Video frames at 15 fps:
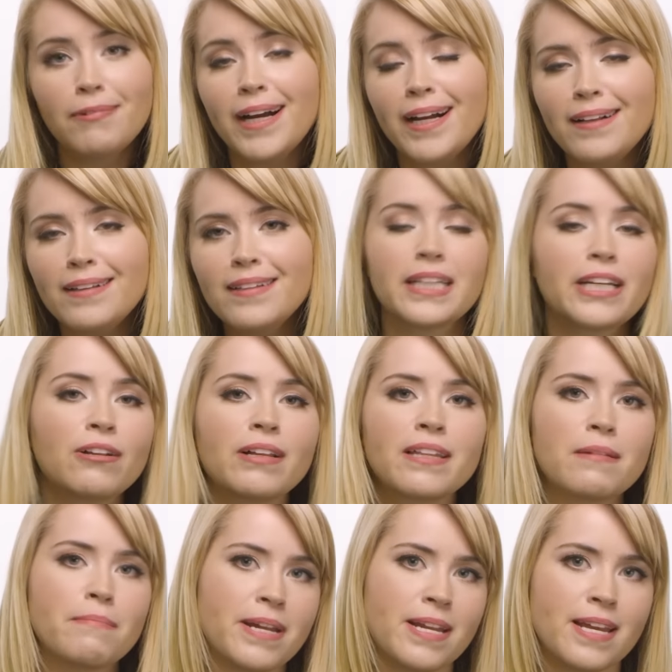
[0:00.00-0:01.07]
Well,
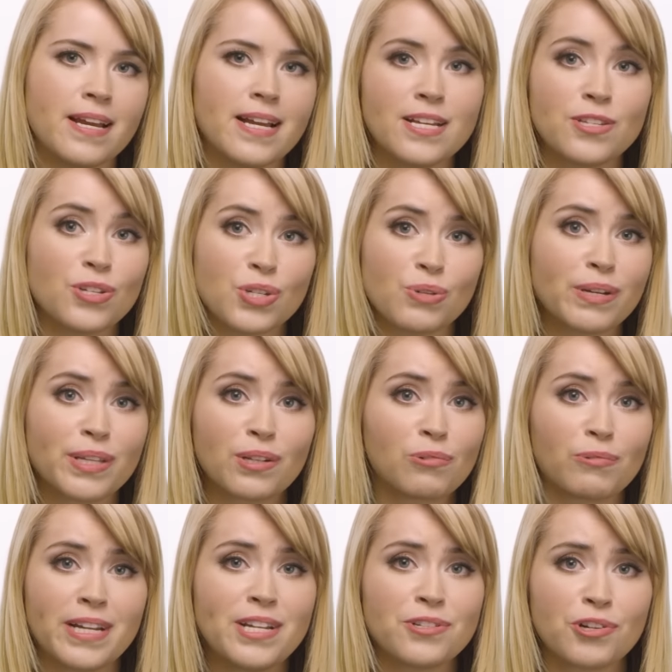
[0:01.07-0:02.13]
clearly the media isn't doing
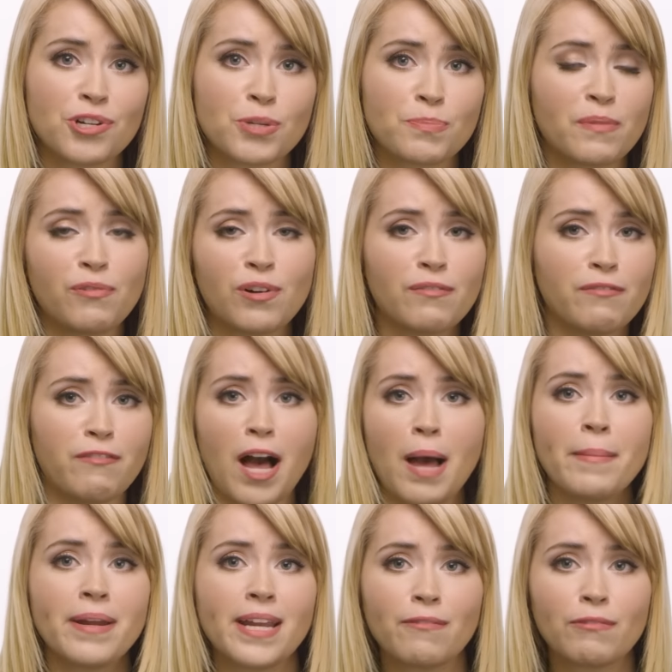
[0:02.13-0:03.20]
their research before
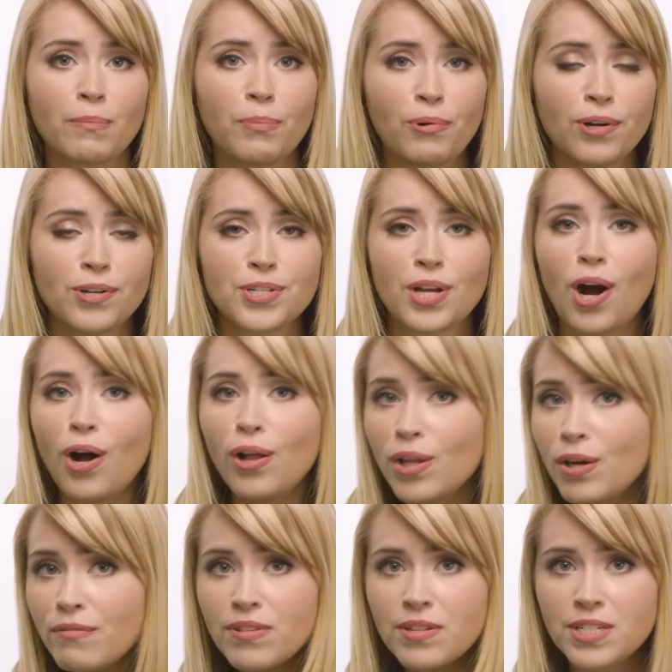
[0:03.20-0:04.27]
vomiting reports
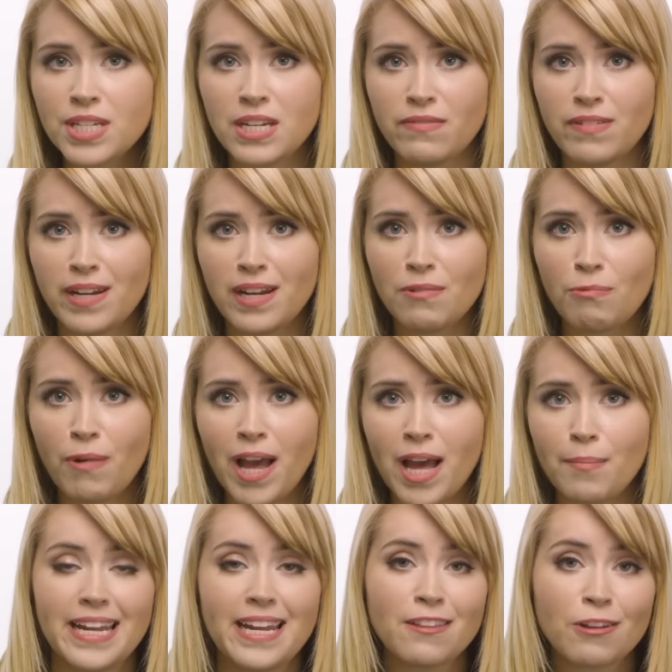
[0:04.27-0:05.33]
all over the TV and
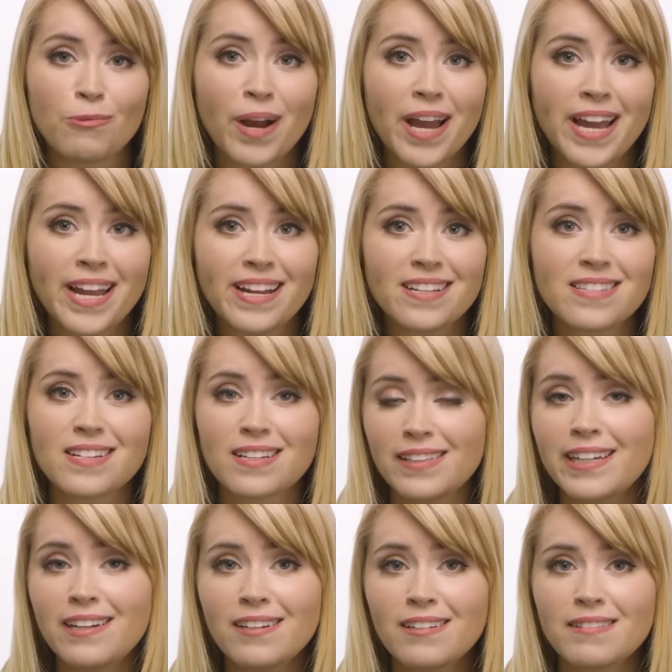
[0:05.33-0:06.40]
web. Either way, it's
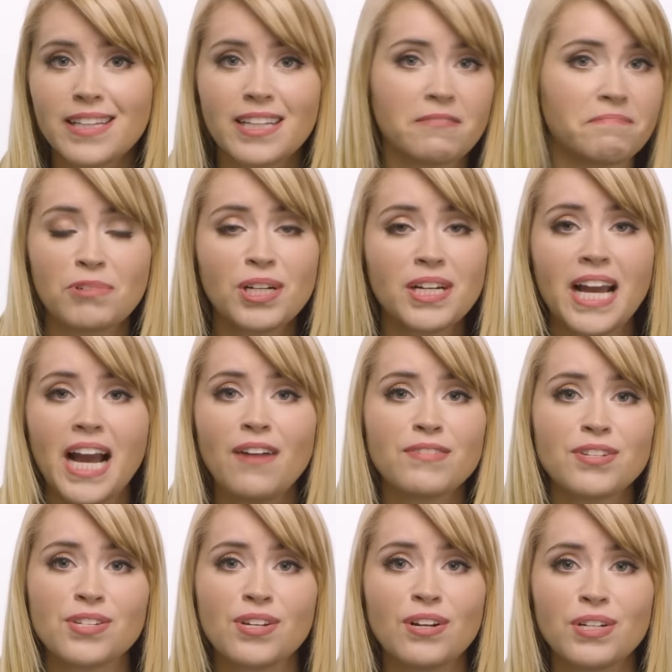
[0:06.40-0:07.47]
clear that we're gonna have
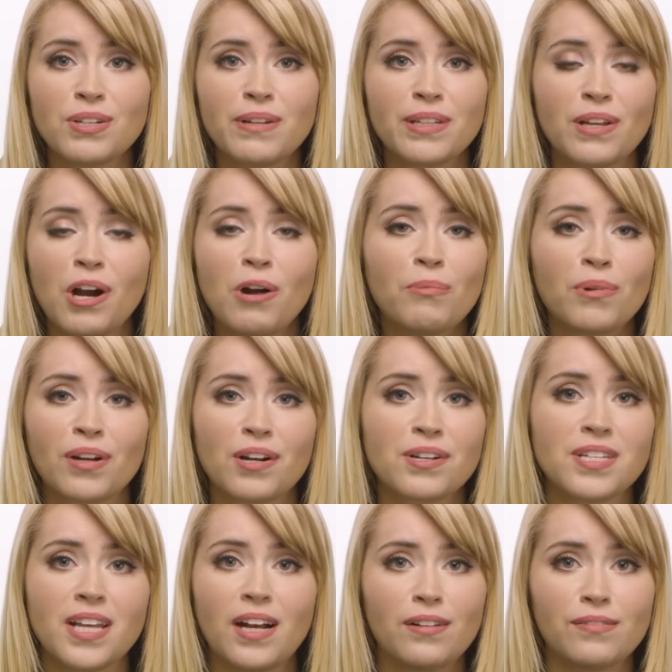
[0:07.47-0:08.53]
to start doing the homework
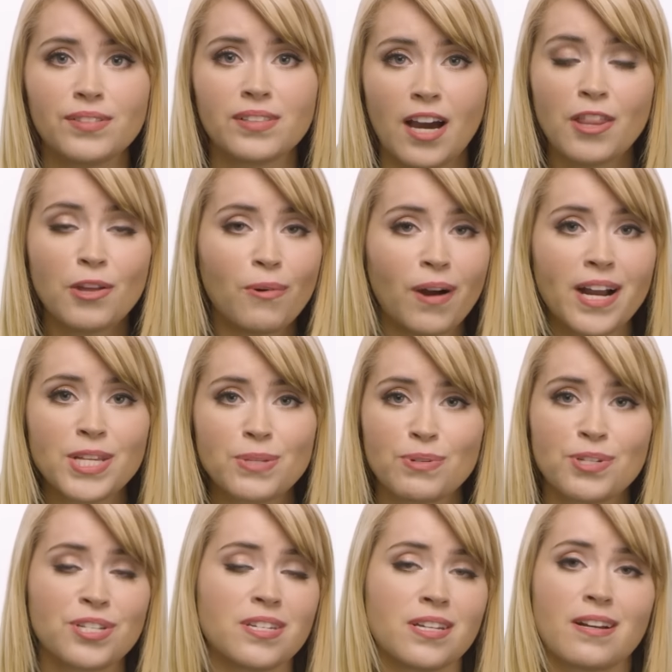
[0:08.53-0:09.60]
ourselves. Otherwise,
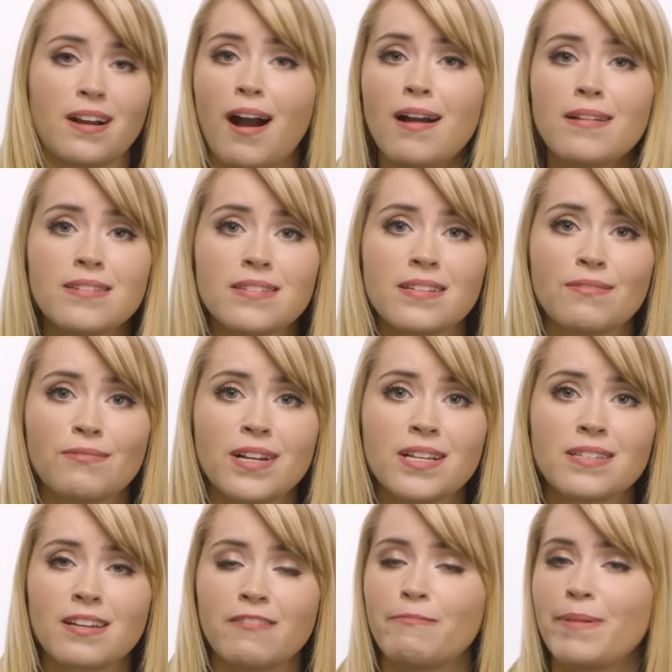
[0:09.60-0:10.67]
we're just at constant
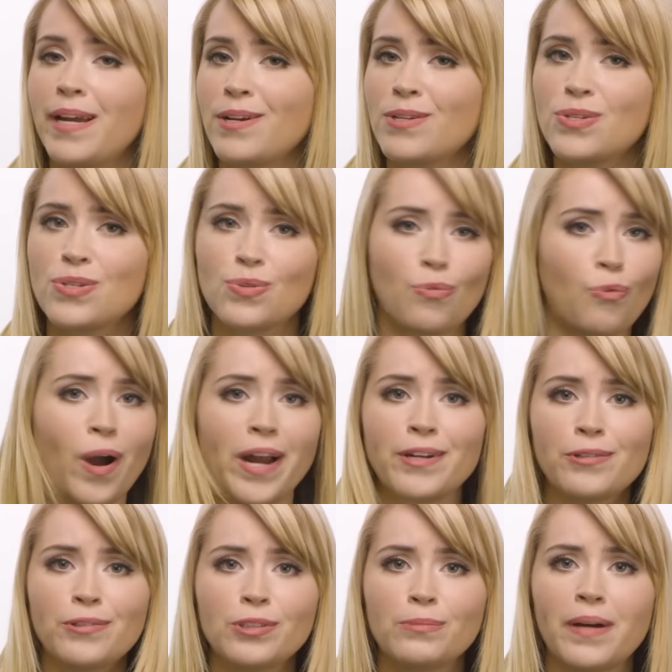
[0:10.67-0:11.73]
risk of being
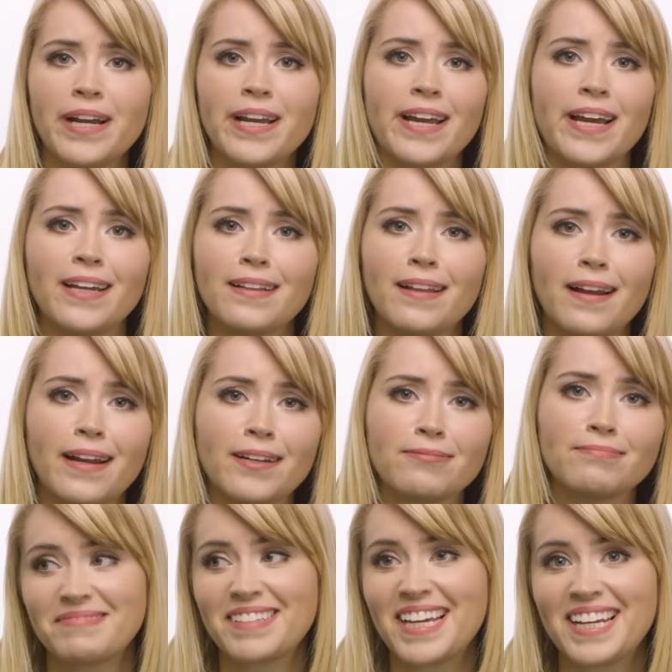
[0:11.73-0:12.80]
swindled by a
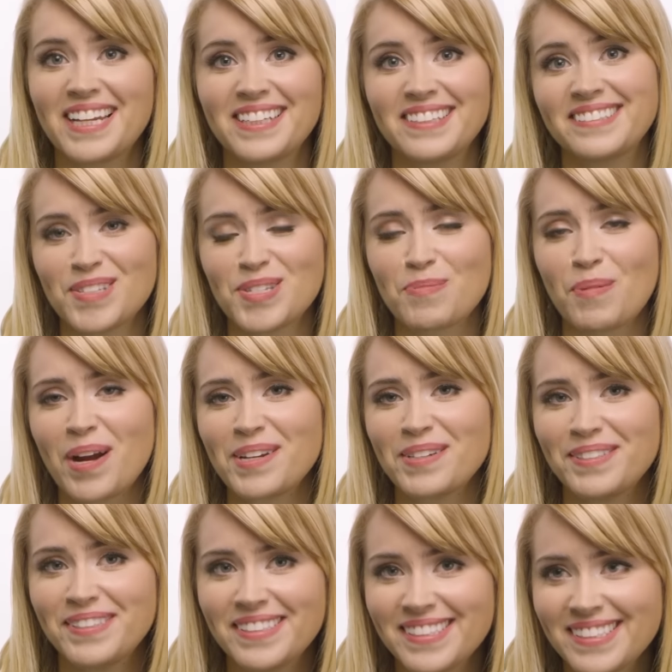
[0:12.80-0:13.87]
headline. Get it?
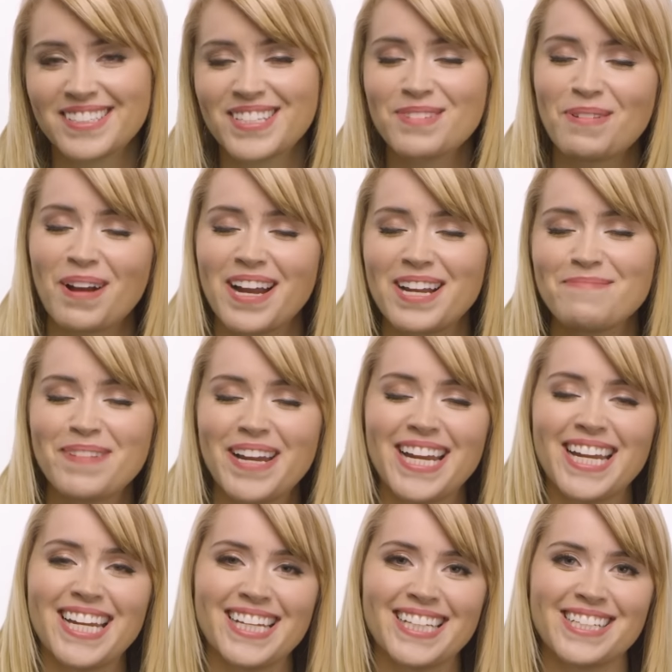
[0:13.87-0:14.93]
Swindled. Swine,
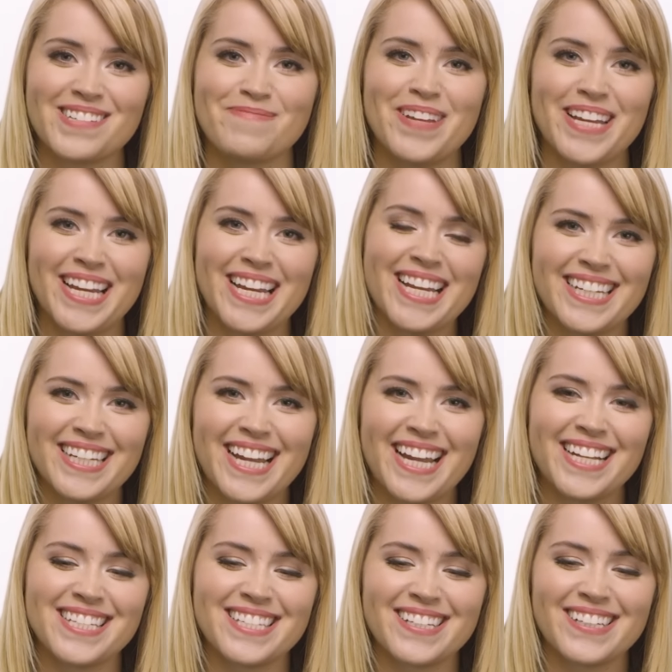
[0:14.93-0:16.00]
bacon, pig,
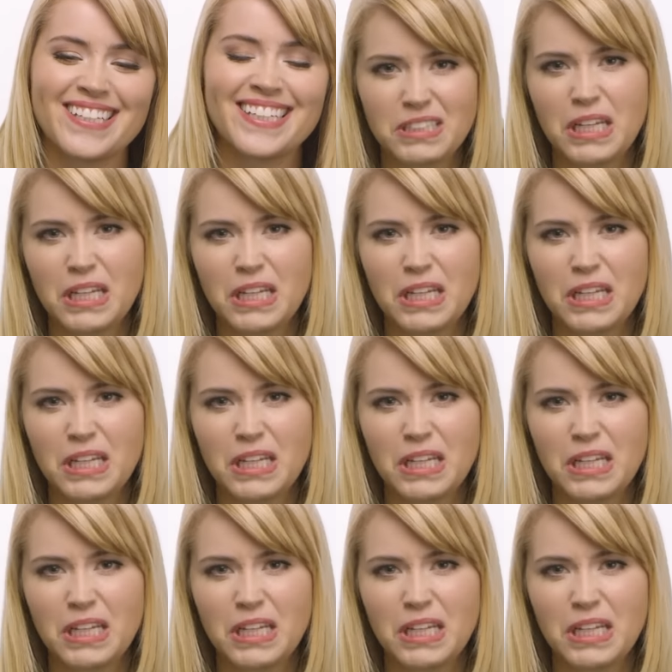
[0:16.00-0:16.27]
cancer.